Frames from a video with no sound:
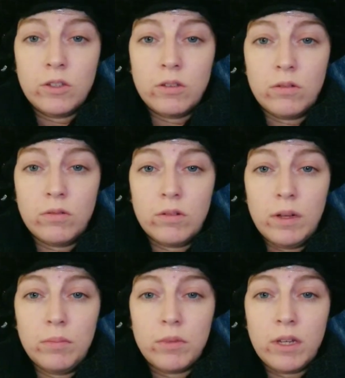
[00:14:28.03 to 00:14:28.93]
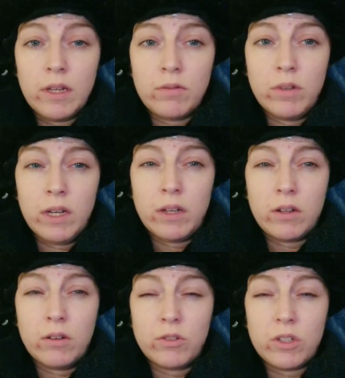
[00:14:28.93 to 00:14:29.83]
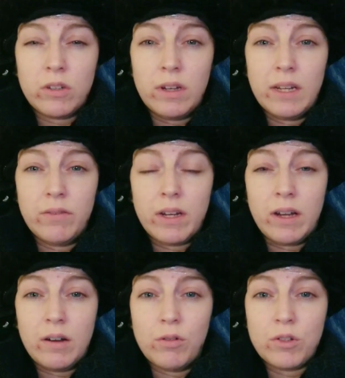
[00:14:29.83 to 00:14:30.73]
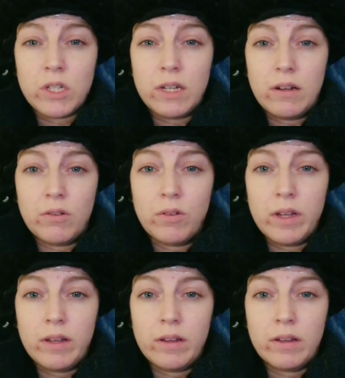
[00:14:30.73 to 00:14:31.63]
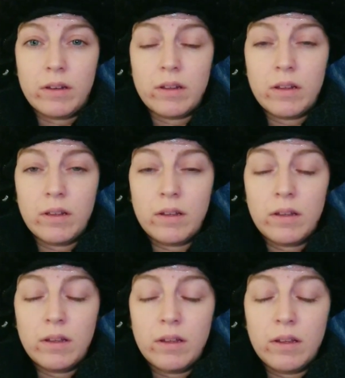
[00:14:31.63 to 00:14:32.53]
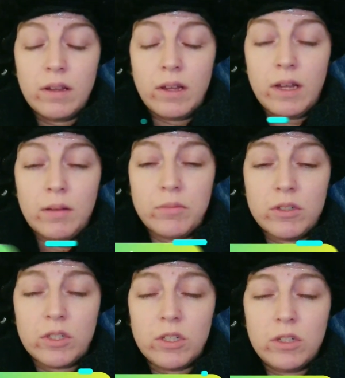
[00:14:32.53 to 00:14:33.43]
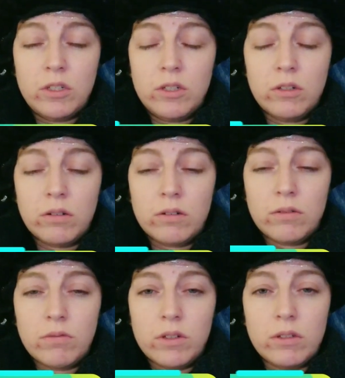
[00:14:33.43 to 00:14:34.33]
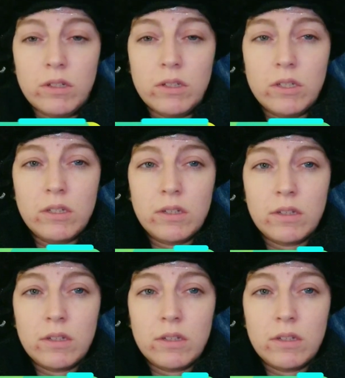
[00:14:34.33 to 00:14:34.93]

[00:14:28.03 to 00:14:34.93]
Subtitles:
So I'm getting really close to 11 hours now, and I'm just done with this.